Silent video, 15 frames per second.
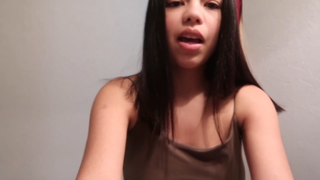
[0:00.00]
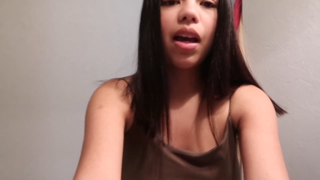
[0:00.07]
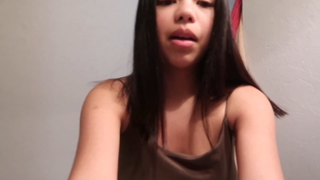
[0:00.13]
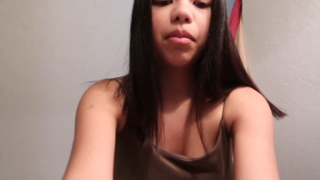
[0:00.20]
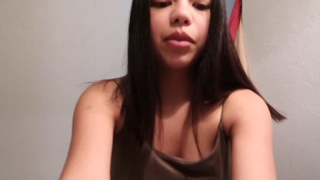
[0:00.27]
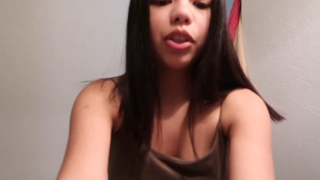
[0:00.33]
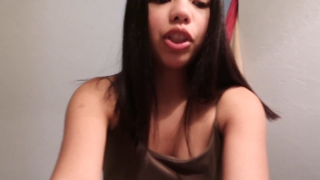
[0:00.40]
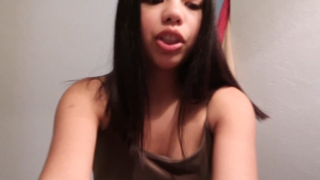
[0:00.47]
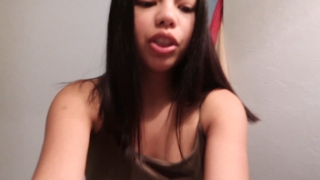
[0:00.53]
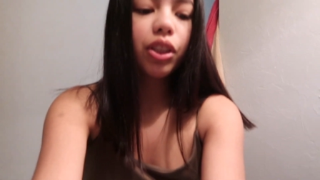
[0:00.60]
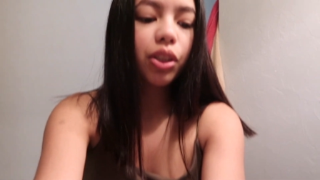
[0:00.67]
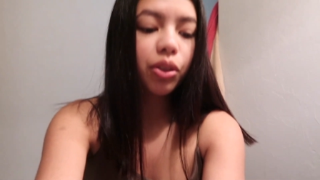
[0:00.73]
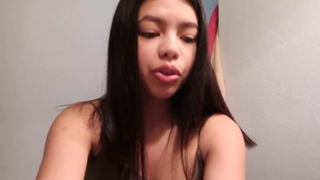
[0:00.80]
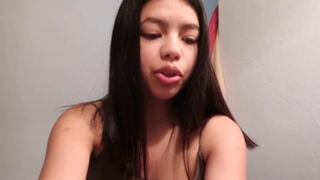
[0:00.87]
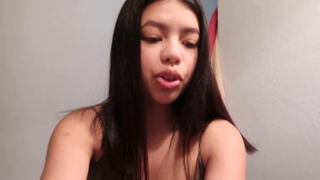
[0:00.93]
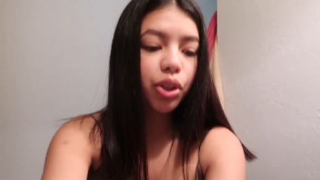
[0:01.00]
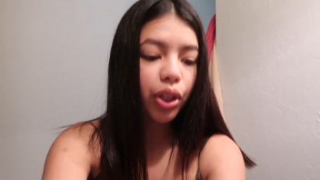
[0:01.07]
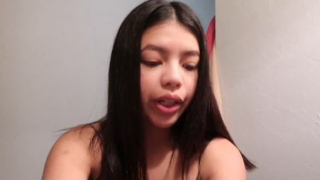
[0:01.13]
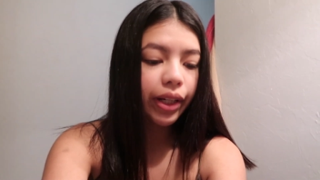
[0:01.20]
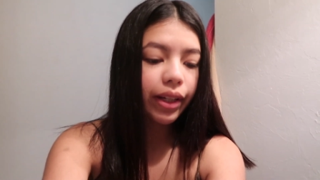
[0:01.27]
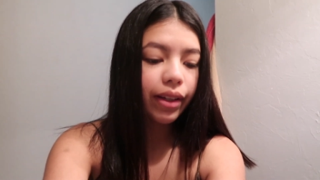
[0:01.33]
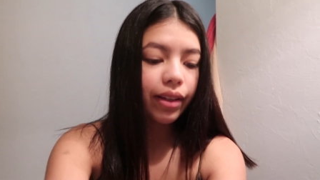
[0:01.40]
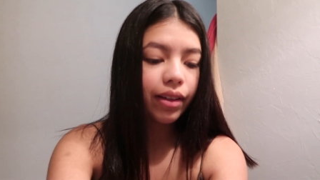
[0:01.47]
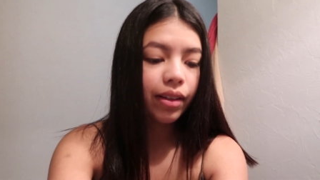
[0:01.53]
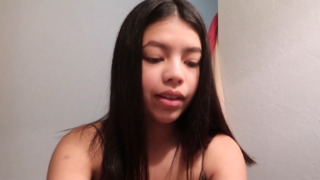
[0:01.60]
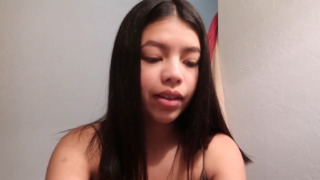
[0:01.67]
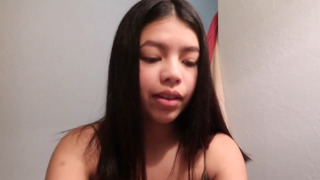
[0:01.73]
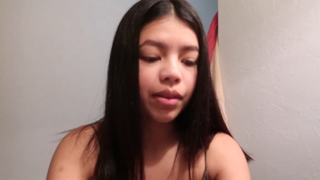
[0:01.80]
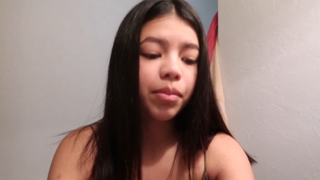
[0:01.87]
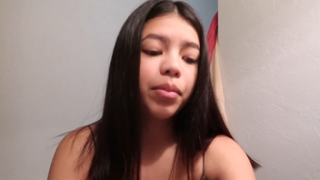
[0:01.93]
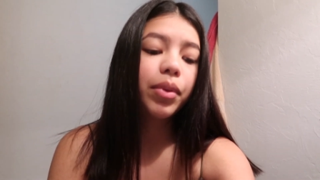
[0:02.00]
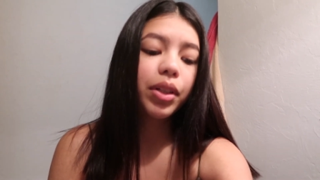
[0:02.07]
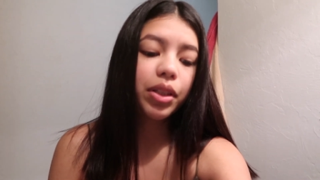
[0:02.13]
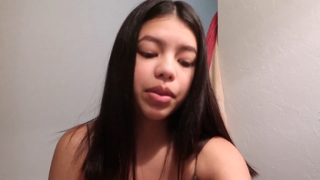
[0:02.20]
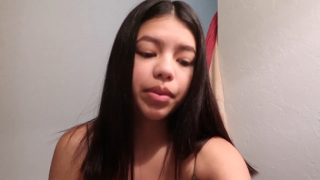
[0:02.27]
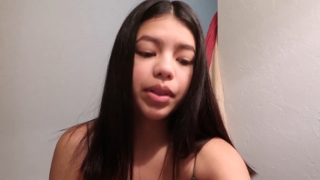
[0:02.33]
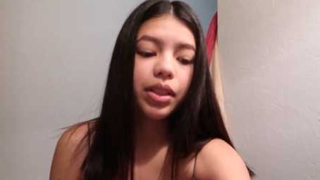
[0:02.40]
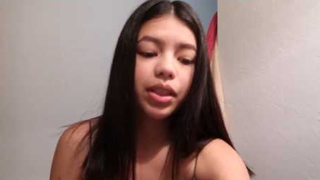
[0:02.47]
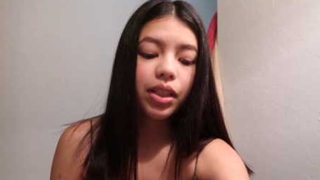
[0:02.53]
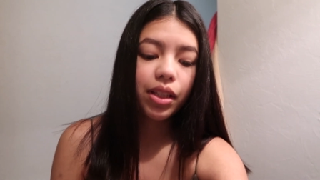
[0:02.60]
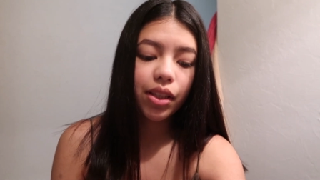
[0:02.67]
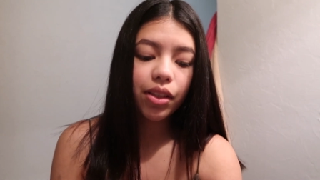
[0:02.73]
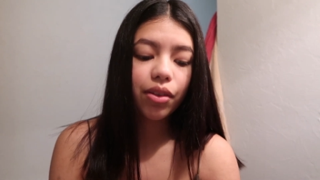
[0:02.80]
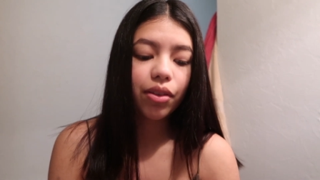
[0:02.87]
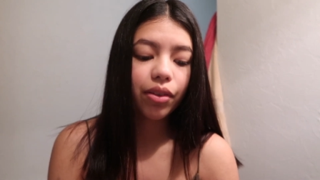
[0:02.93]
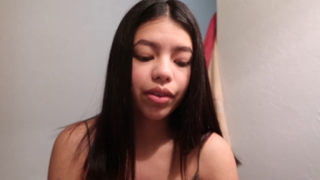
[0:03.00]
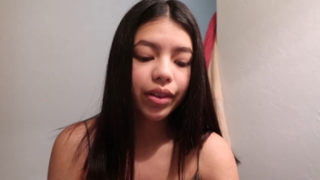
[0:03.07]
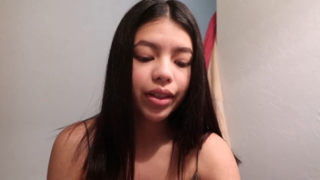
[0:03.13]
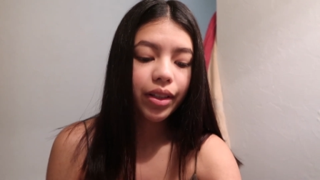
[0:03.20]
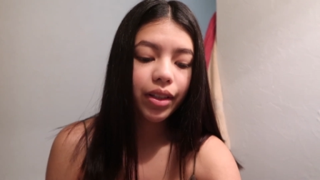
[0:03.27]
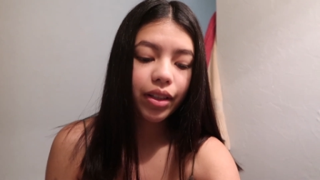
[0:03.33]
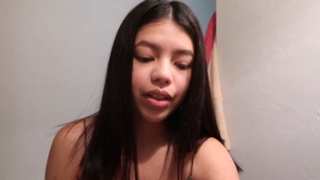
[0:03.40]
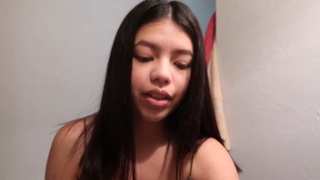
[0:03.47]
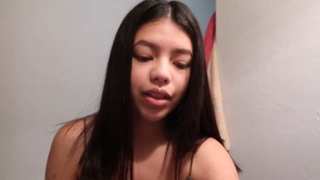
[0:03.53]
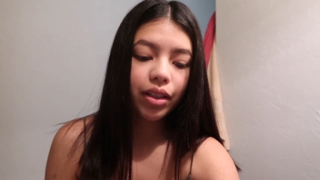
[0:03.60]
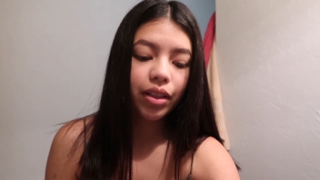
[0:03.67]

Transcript: I'm gonna just go straight in and brush my teeth already.